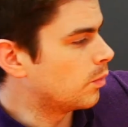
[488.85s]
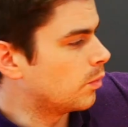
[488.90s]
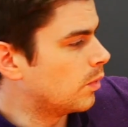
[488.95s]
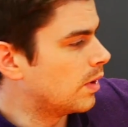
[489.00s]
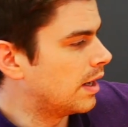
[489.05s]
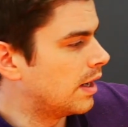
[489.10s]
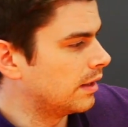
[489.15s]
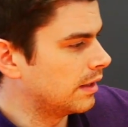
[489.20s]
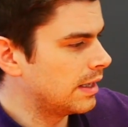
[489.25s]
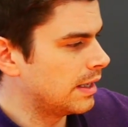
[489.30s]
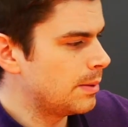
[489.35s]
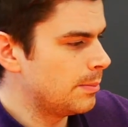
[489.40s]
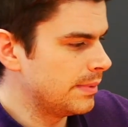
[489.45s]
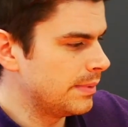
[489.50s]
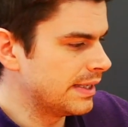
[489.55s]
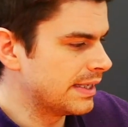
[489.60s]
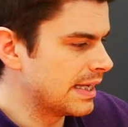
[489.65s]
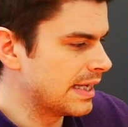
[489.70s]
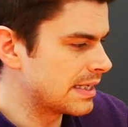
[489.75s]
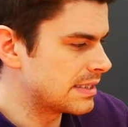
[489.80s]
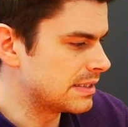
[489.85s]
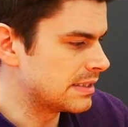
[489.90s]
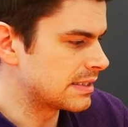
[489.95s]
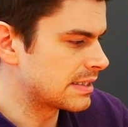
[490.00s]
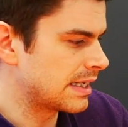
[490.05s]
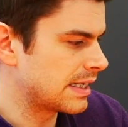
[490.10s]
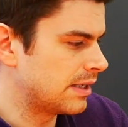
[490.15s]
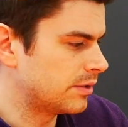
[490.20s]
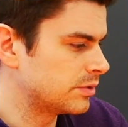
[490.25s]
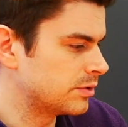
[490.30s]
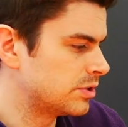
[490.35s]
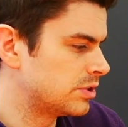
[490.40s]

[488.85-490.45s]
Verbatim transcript: Well, let me get it out.